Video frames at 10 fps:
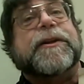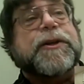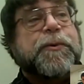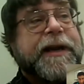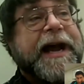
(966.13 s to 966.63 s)

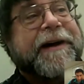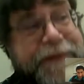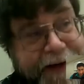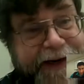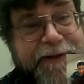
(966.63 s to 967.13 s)
and you would
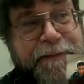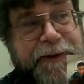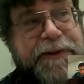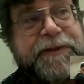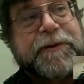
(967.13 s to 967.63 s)
have to get their
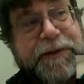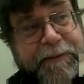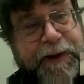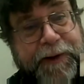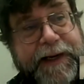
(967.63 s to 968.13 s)
personal
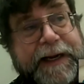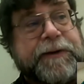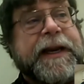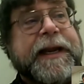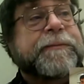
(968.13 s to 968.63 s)
Gmail
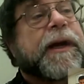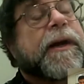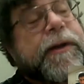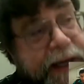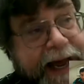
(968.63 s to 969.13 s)
account name
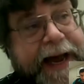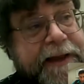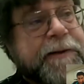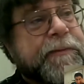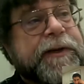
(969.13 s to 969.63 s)
to
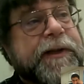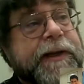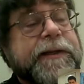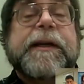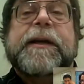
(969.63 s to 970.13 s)
add them to
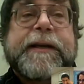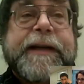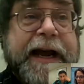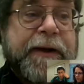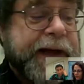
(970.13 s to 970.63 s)
this.
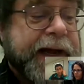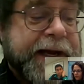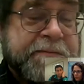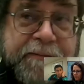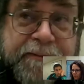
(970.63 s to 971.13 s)
Now
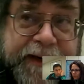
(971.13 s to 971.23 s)
that